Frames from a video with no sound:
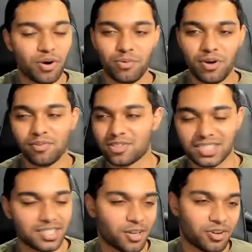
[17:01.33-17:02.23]
way versus
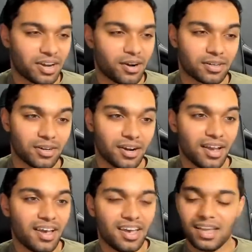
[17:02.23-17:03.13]
another character.
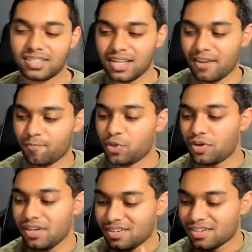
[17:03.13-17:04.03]
It's like, you
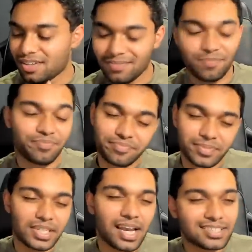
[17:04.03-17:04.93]

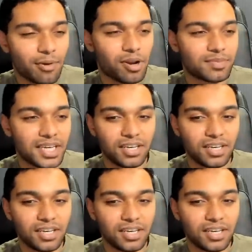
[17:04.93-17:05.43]
guys get what I'm saying?